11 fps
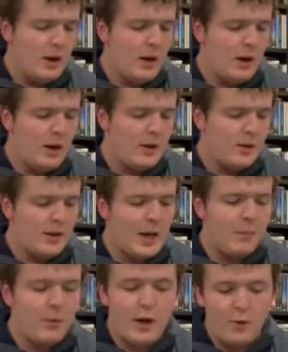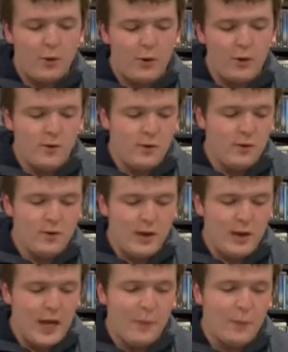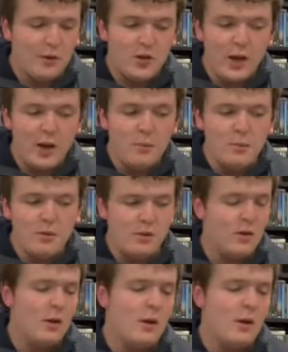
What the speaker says: the Get Back rehearsals and Apple jams,